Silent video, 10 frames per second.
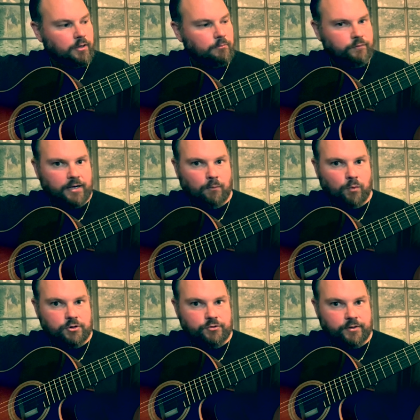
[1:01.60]
to move down
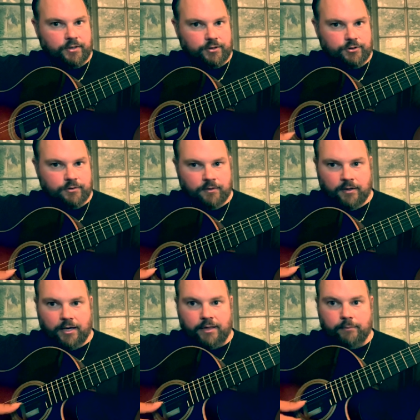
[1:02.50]
1 string each.
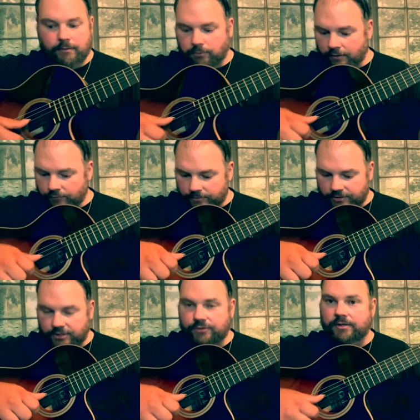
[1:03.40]
And then we play from the
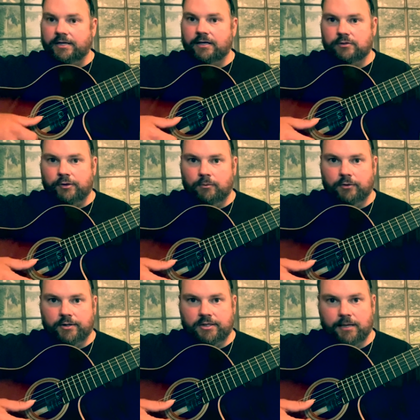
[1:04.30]
D string down so we don't
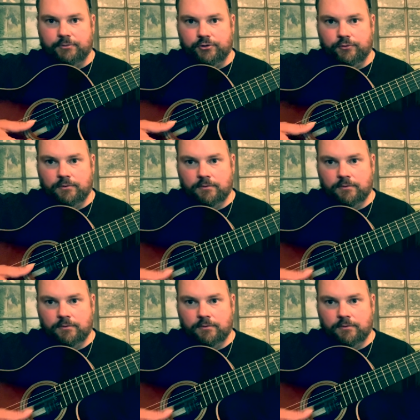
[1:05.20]
play the top 2.